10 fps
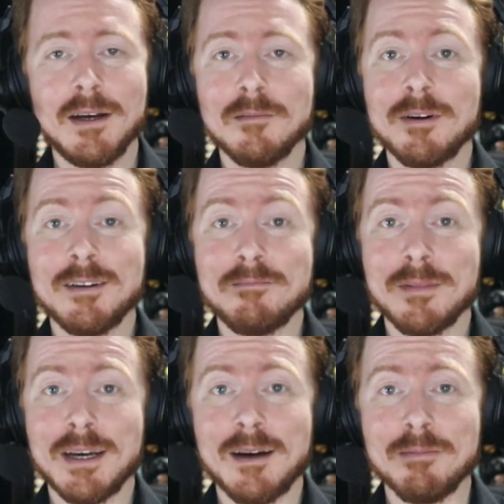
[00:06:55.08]
But,
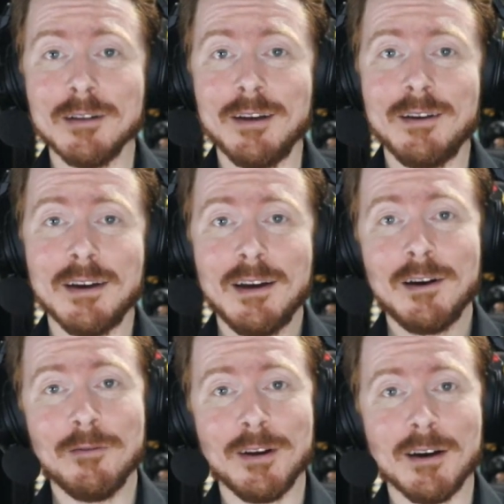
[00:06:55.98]
happily,
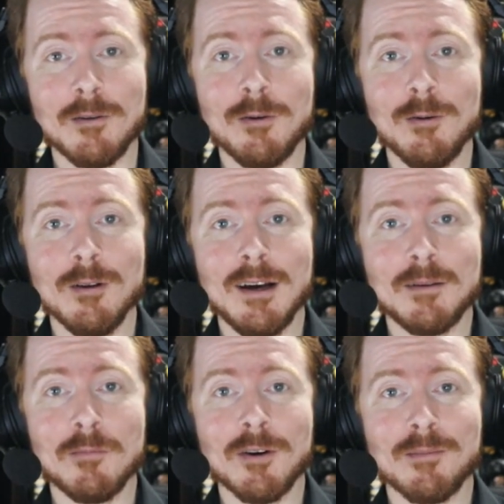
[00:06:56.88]
we got a whole lot
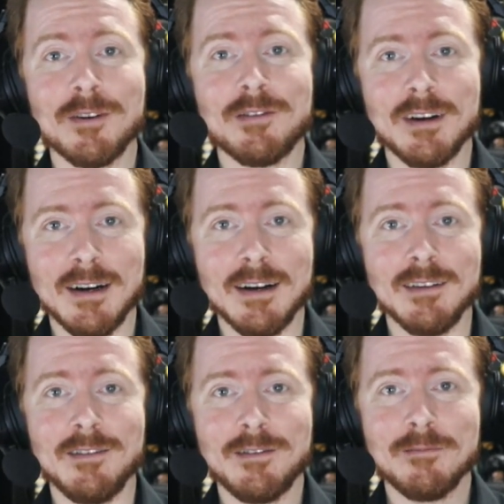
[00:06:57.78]
more
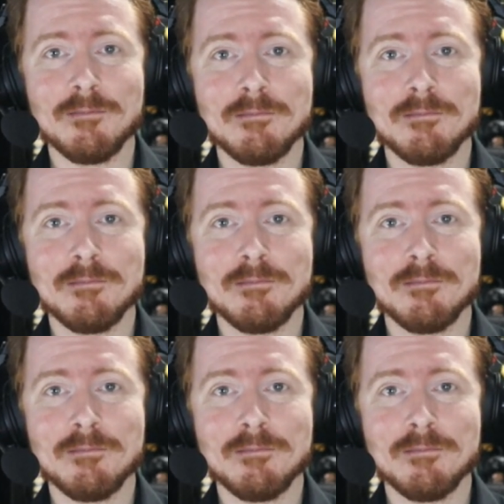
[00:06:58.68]
besides.